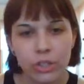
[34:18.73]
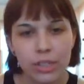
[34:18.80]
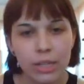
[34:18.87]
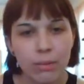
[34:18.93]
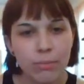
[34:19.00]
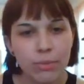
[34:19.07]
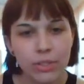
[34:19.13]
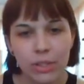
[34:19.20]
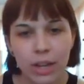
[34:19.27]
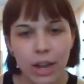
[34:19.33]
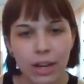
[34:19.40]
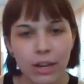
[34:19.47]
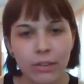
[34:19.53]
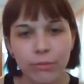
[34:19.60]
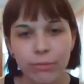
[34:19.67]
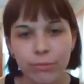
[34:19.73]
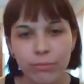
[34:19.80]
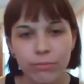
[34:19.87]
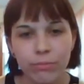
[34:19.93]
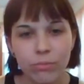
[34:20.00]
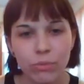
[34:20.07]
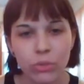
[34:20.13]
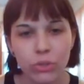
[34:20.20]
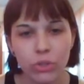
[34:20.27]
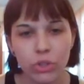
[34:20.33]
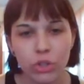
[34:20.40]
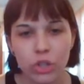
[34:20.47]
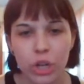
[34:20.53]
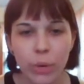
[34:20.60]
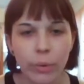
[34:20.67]
seems to kind of
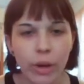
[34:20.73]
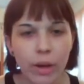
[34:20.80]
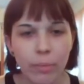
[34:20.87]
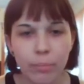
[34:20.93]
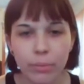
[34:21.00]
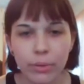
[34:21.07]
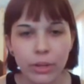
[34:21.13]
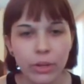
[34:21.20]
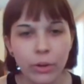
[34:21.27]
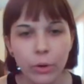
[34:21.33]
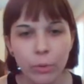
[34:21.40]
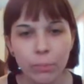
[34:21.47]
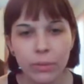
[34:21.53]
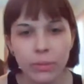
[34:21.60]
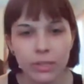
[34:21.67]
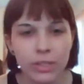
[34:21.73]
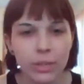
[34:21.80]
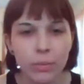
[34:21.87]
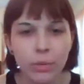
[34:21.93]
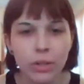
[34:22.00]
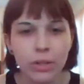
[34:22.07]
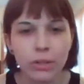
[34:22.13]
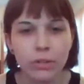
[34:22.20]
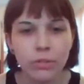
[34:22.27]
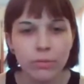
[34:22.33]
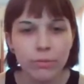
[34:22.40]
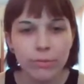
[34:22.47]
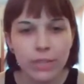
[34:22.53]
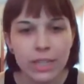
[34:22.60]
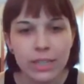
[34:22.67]
show up and hope that someone
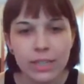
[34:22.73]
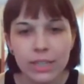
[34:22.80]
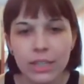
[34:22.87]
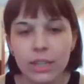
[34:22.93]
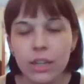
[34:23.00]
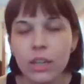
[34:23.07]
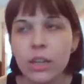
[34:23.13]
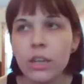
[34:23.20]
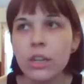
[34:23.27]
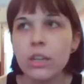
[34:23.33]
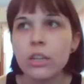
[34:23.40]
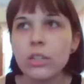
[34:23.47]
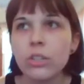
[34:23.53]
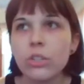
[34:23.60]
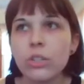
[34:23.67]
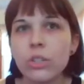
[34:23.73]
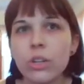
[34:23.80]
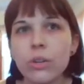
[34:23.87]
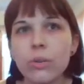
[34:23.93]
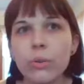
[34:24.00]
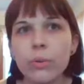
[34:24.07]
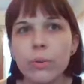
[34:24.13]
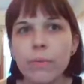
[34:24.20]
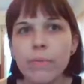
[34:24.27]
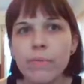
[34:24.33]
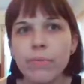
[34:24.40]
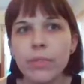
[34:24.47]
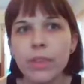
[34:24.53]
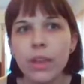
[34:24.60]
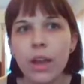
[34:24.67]
feeds it. So
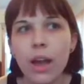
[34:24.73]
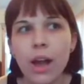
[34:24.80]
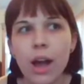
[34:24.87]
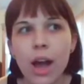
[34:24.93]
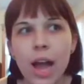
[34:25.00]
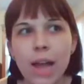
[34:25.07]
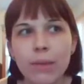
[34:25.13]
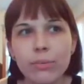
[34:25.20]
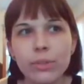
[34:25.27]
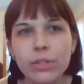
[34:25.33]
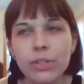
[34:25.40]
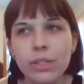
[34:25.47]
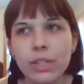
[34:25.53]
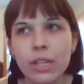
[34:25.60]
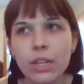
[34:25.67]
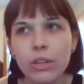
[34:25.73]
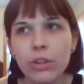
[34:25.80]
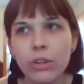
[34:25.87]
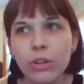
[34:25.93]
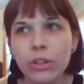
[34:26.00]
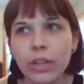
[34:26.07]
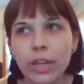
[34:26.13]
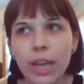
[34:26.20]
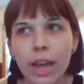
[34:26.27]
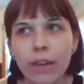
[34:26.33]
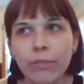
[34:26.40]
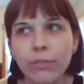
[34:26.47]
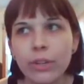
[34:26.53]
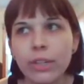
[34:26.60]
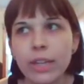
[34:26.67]
I was seeing her like
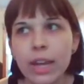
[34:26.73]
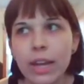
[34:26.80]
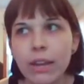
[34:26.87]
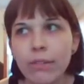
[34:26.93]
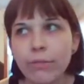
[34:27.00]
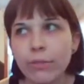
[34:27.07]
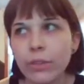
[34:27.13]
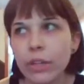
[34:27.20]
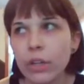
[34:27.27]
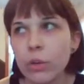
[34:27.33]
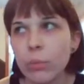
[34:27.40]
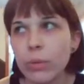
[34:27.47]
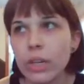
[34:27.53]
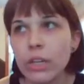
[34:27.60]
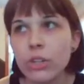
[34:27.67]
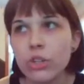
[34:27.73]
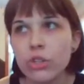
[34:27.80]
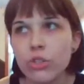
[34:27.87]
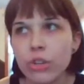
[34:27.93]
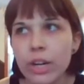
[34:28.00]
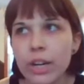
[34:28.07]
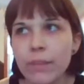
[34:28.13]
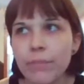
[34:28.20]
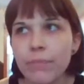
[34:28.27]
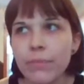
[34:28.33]
every day for like a week straight.